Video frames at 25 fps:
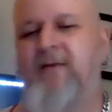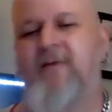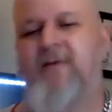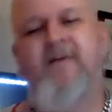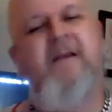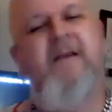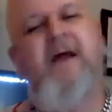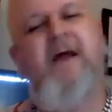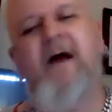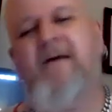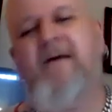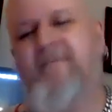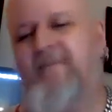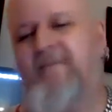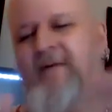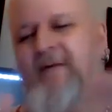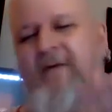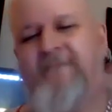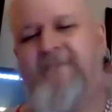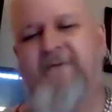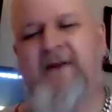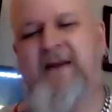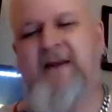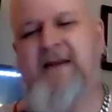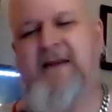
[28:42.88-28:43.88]

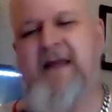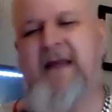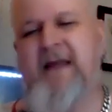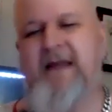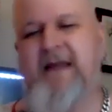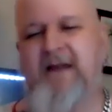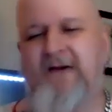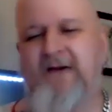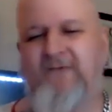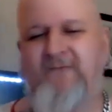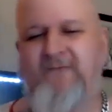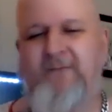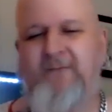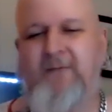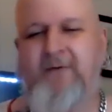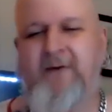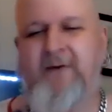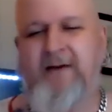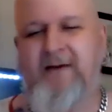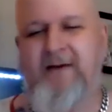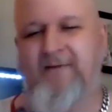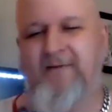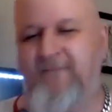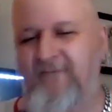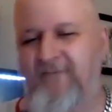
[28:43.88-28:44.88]
nothing gayish,
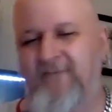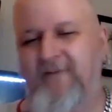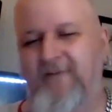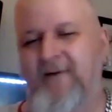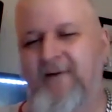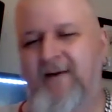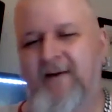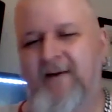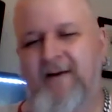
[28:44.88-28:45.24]
please."